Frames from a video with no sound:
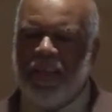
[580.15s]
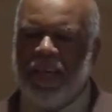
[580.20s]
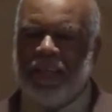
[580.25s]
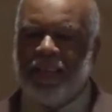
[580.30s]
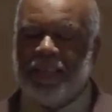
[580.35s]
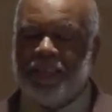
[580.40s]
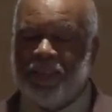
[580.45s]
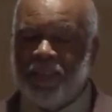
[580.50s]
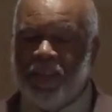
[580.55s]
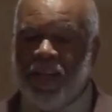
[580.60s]
that
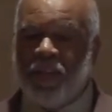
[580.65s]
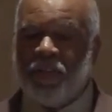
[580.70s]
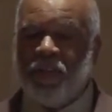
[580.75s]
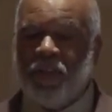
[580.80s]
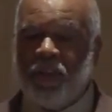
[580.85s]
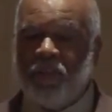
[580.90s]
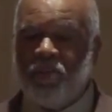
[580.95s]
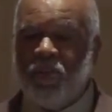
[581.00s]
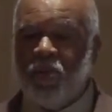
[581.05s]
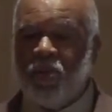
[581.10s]
there's
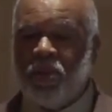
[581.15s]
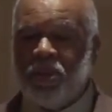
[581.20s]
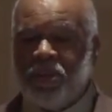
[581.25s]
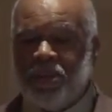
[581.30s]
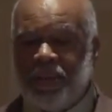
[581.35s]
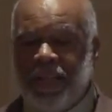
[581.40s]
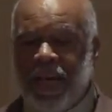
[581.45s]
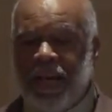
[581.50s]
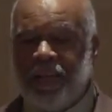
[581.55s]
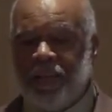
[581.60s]
nothing more
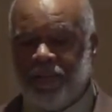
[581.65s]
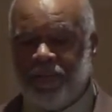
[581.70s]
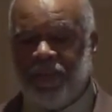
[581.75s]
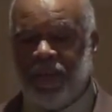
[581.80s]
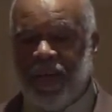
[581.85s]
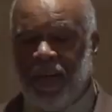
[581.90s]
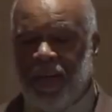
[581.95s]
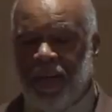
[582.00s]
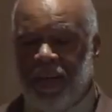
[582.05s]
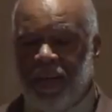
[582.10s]

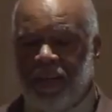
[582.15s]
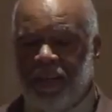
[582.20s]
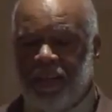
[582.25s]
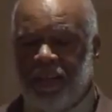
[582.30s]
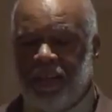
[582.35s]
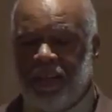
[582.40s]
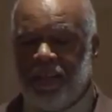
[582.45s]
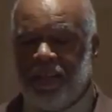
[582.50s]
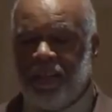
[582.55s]
satisfying